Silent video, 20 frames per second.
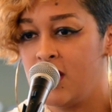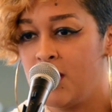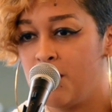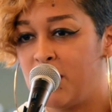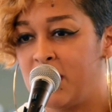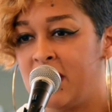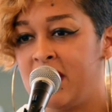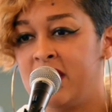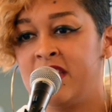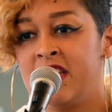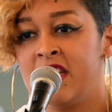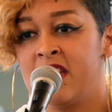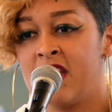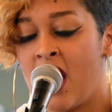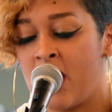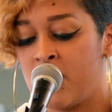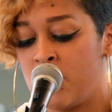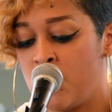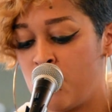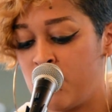But he did
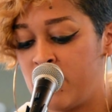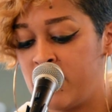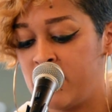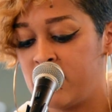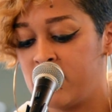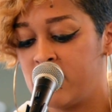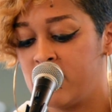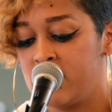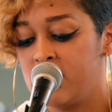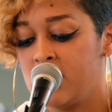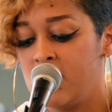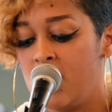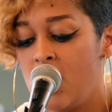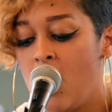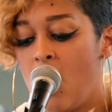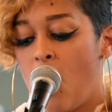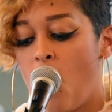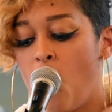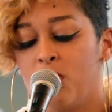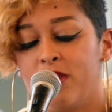not notice,
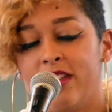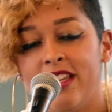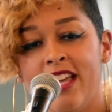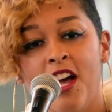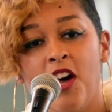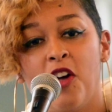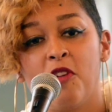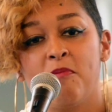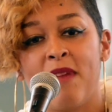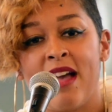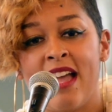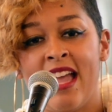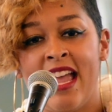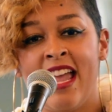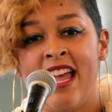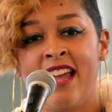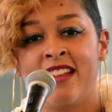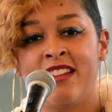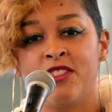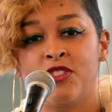only held my
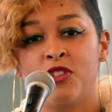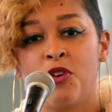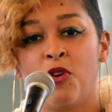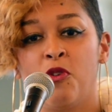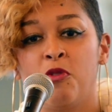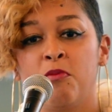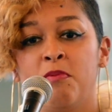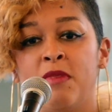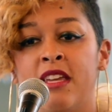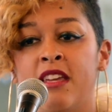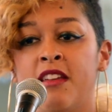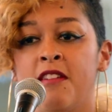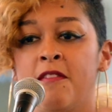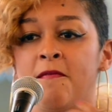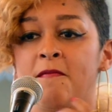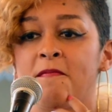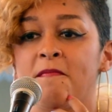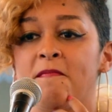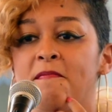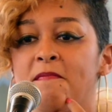hand and told me,
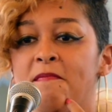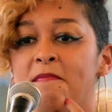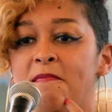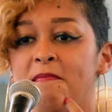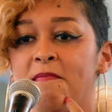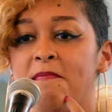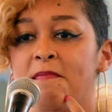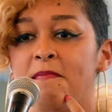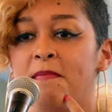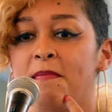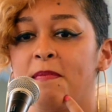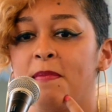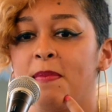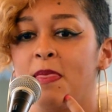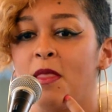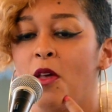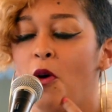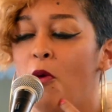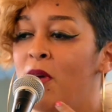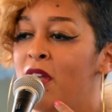
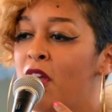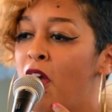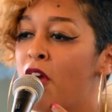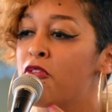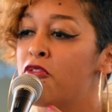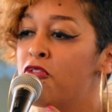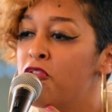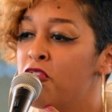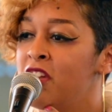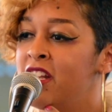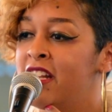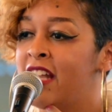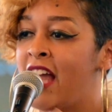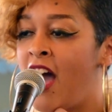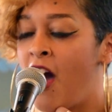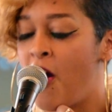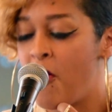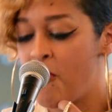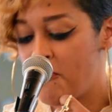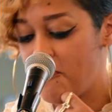we are free
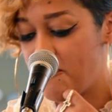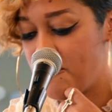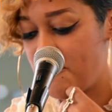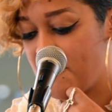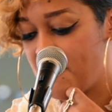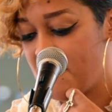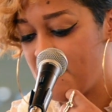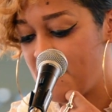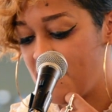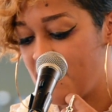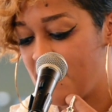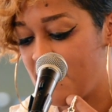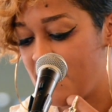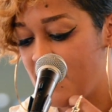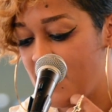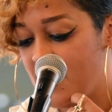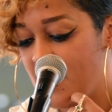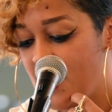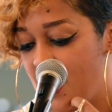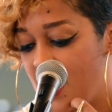now.
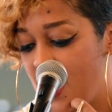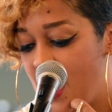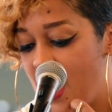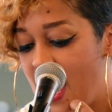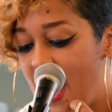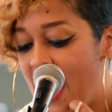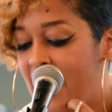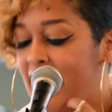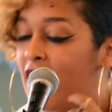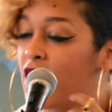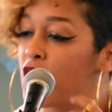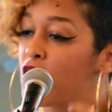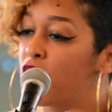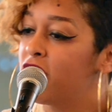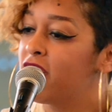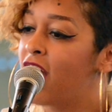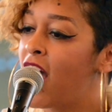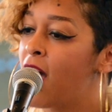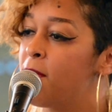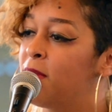And I could
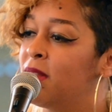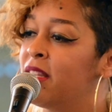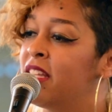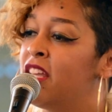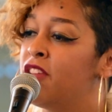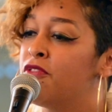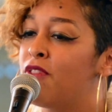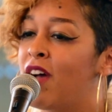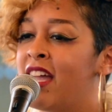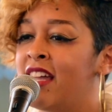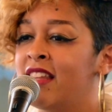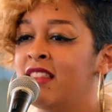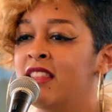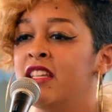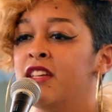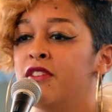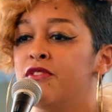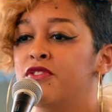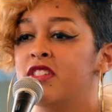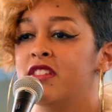not believe I had
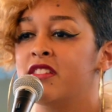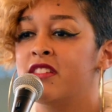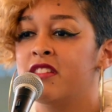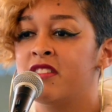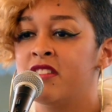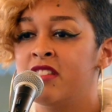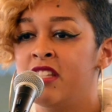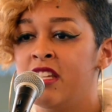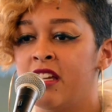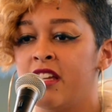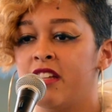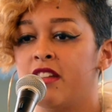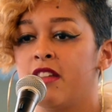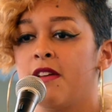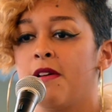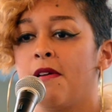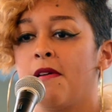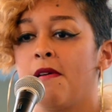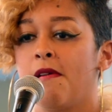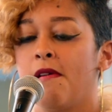lived to see it.
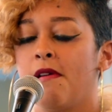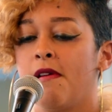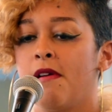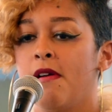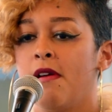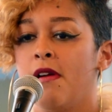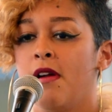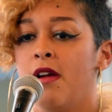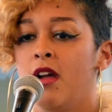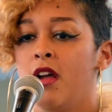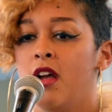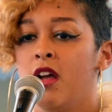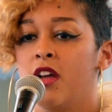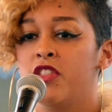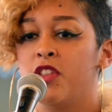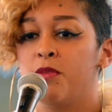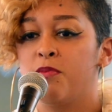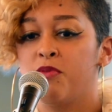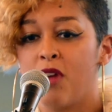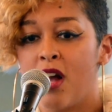
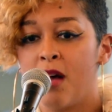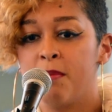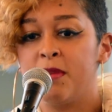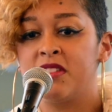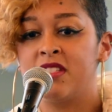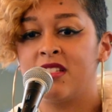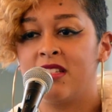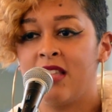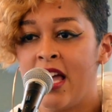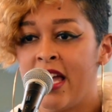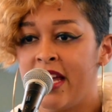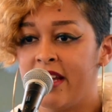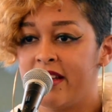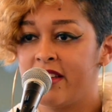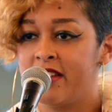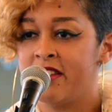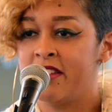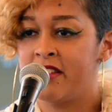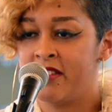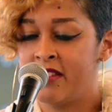The promised light
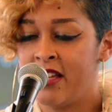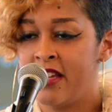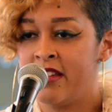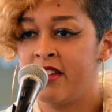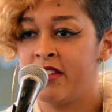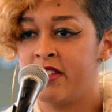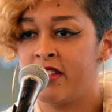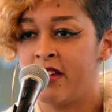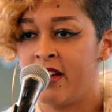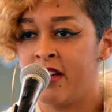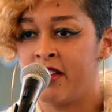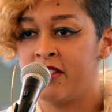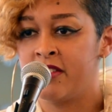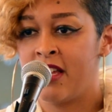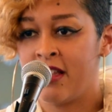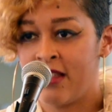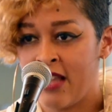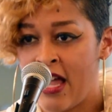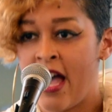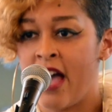descended to us
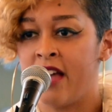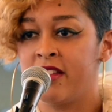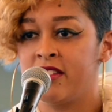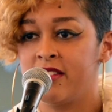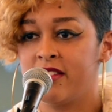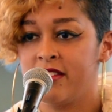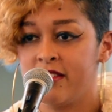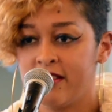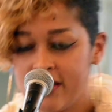at last.